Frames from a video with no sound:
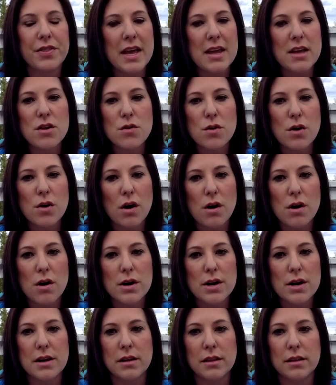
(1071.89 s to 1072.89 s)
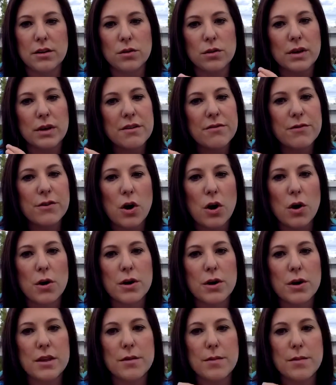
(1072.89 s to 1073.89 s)
thank you card and a little gift
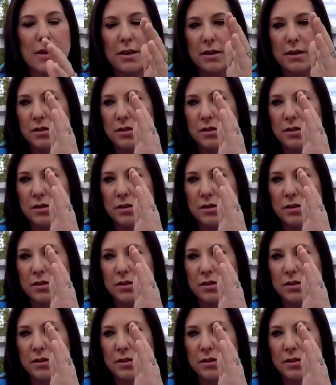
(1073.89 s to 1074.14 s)
card in the mail.